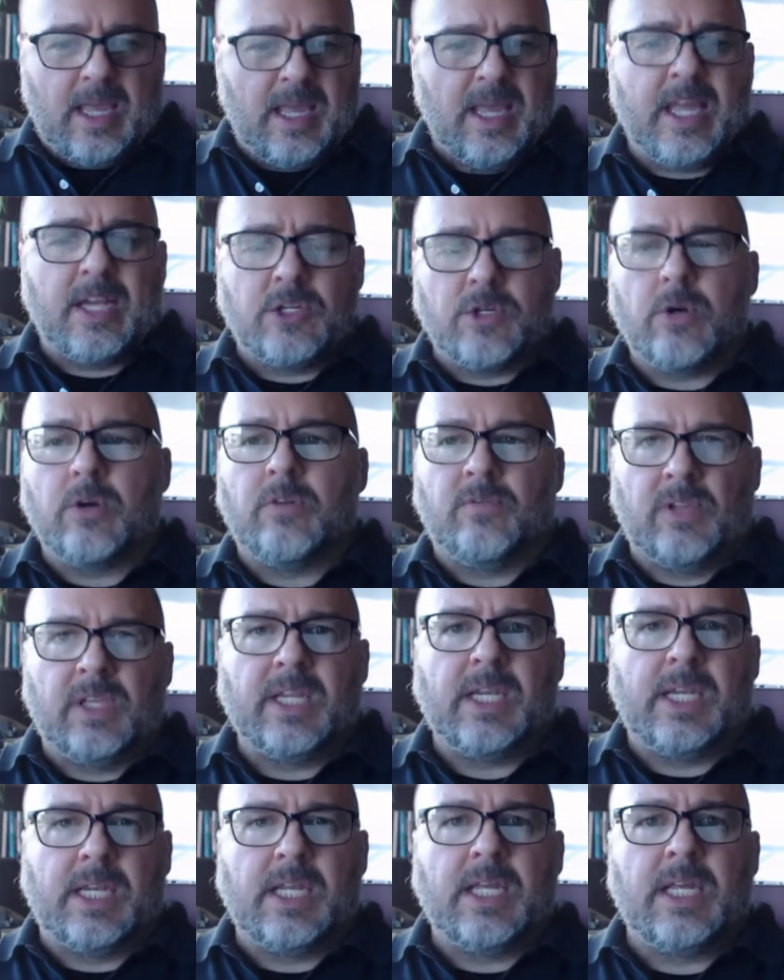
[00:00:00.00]
Internal
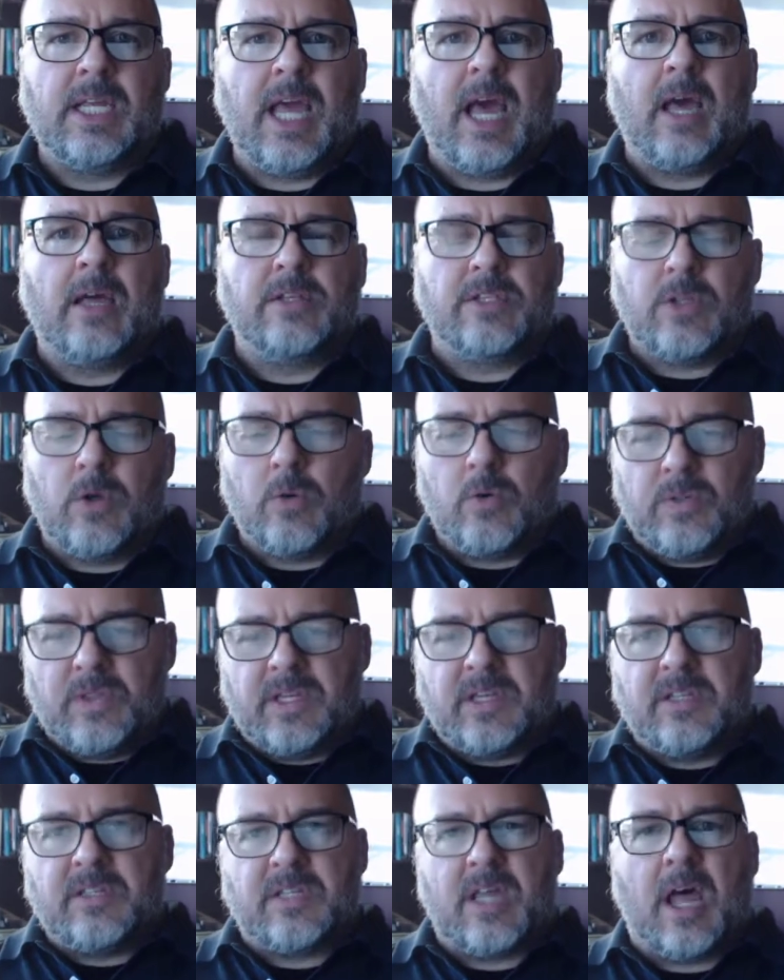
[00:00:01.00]
validity. Yeah, so
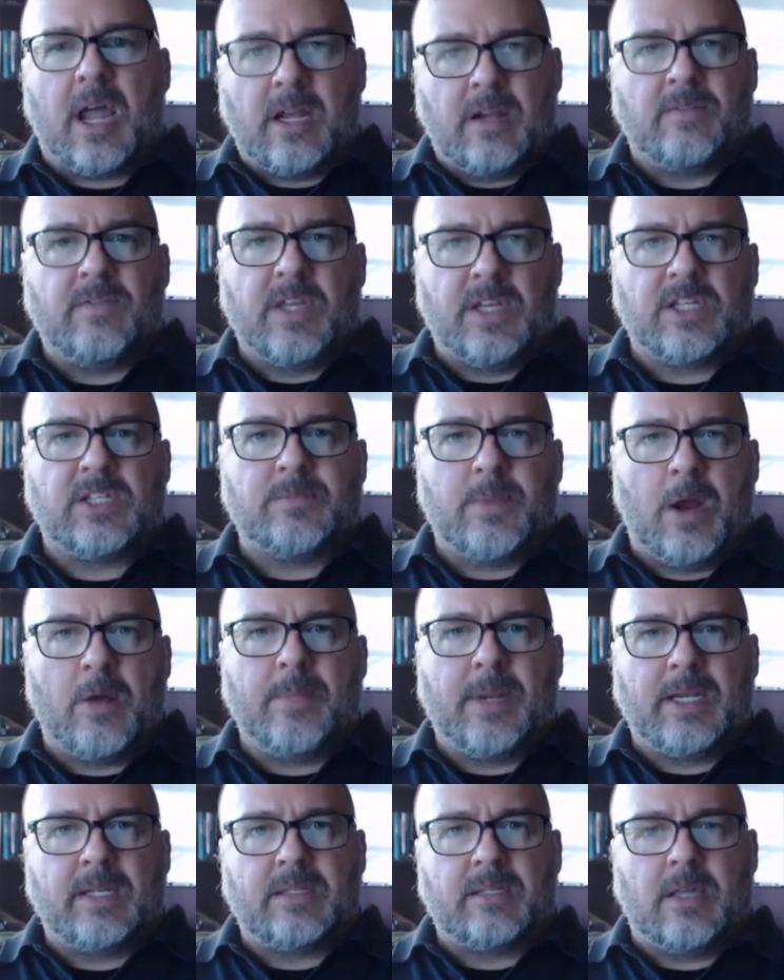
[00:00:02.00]
the design of the
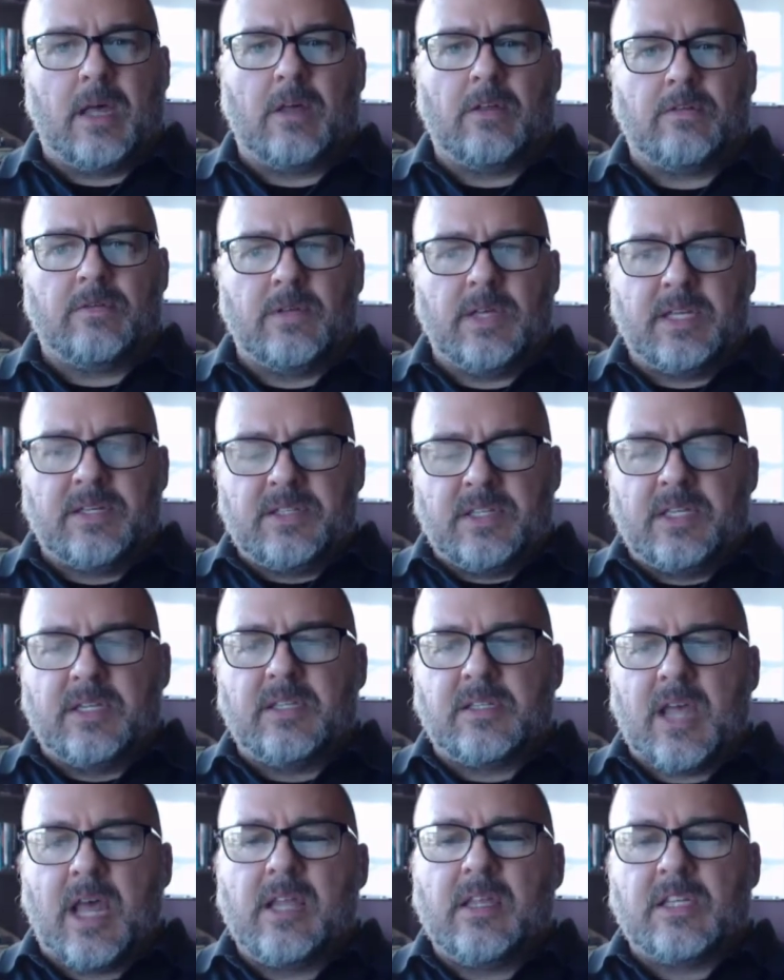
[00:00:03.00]
experiment itself. Is the
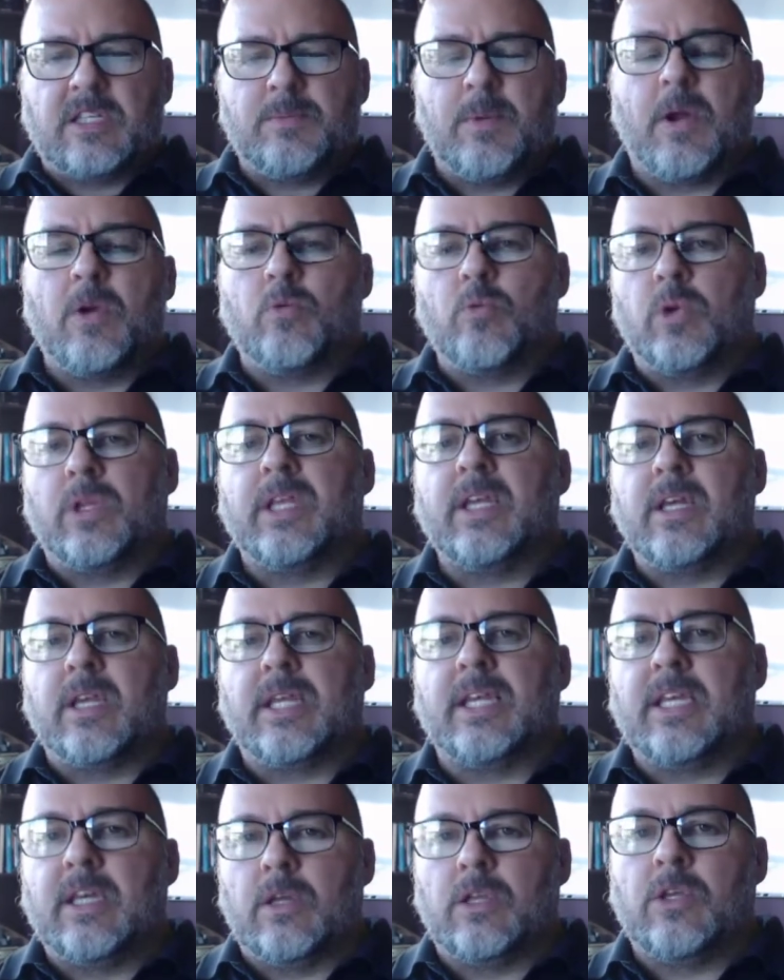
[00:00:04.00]
design of the experiment really
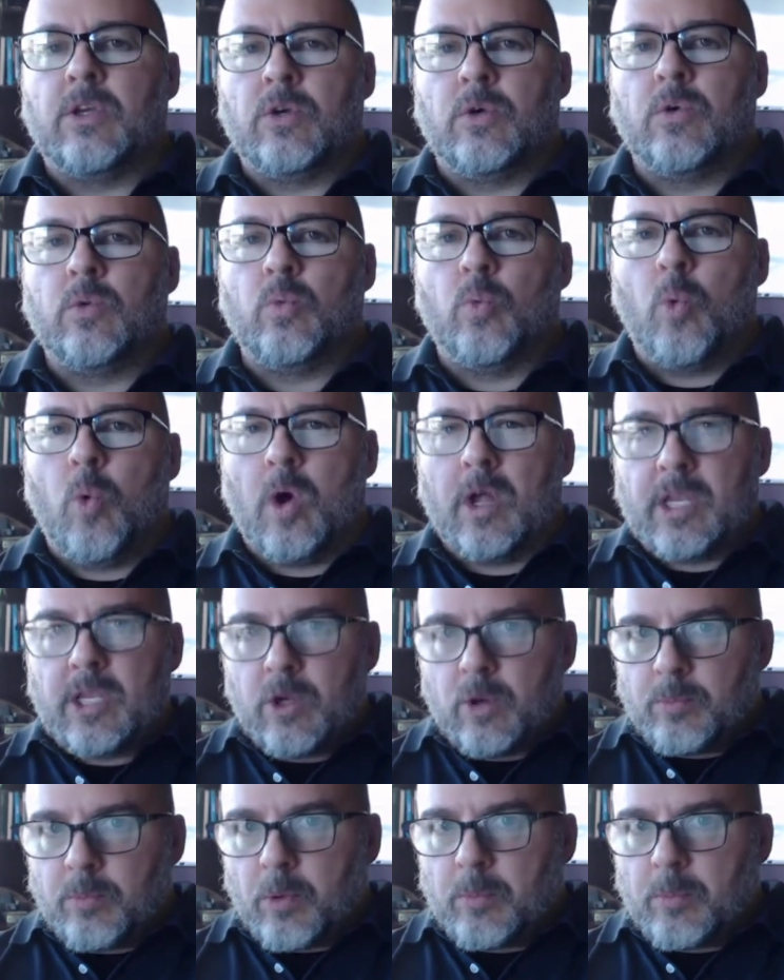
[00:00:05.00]
going to get you what you're